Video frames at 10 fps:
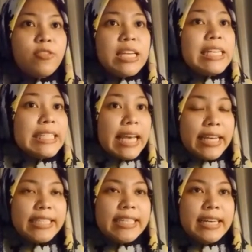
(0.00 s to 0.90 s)
the
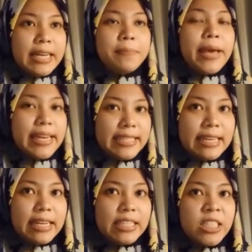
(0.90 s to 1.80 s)
discussion in my
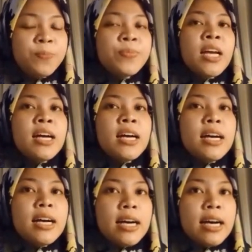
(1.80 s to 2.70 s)
research.
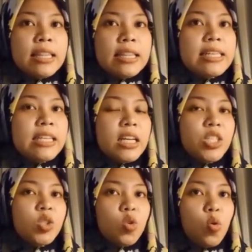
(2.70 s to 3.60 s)
The research
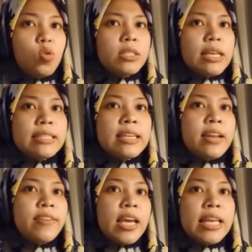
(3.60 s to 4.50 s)
shows a
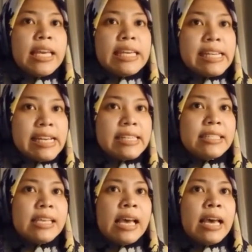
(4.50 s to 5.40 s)
significant
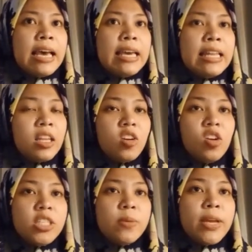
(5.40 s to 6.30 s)
increase in
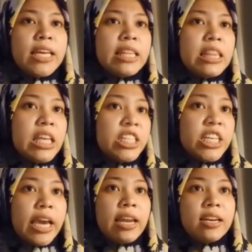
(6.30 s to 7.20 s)
technology-mediated
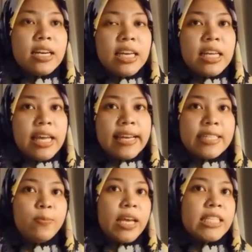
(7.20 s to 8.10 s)
teaching and learning in
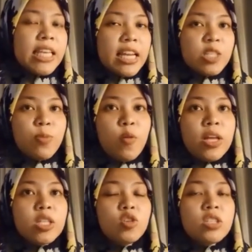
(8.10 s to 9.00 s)
English-speaking skills
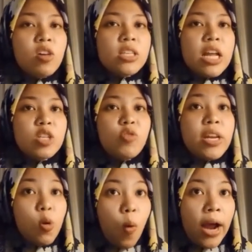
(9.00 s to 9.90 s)
between
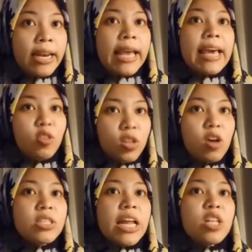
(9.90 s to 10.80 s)
2021 and
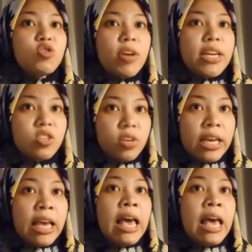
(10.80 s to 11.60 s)
2023,